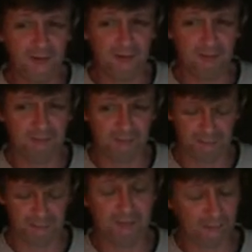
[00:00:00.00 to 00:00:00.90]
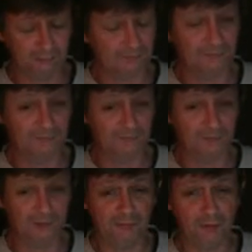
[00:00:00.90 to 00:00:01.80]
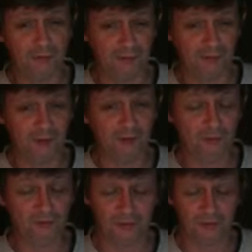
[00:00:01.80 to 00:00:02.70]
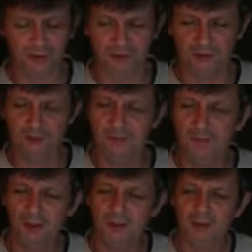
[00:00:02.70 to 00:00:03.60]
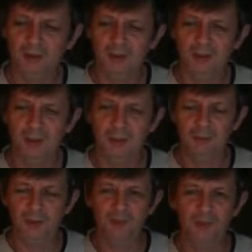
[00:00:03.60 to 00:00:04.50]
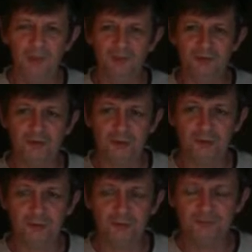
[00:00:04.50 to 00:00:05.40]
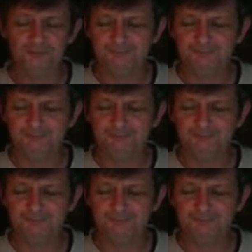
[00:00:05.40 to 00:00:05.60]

they're the not so nice ones from China. But otherwise it's cheaper.